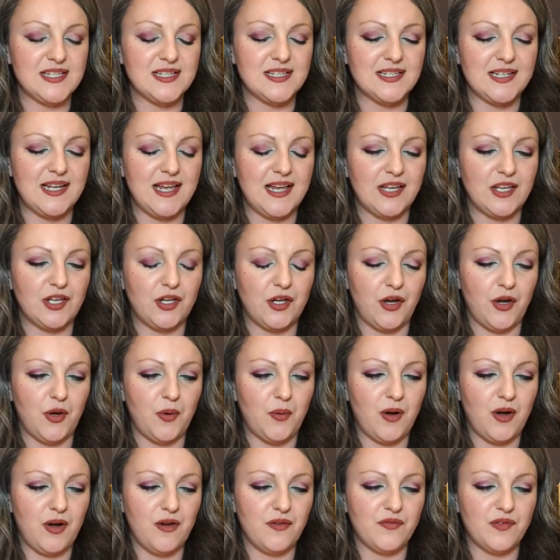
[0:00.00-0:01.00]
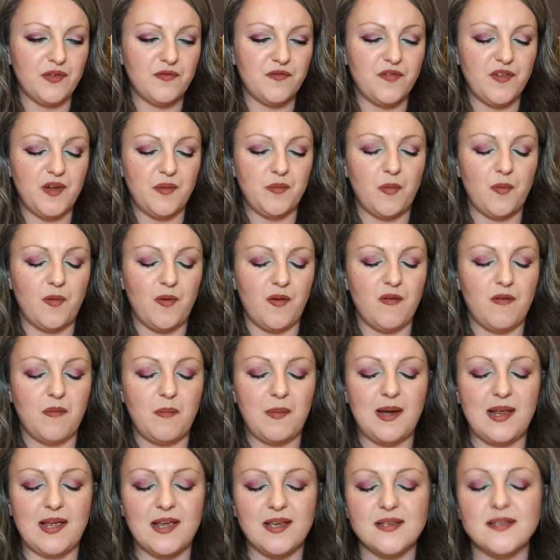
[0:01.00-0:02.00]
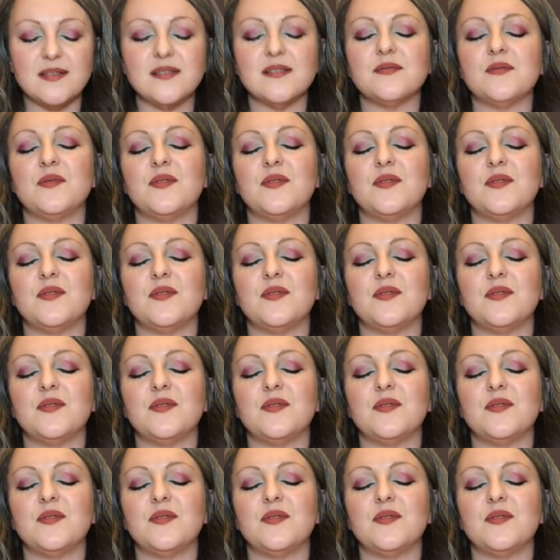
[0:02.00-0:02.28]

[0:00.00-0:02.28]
is letting go of in February, please?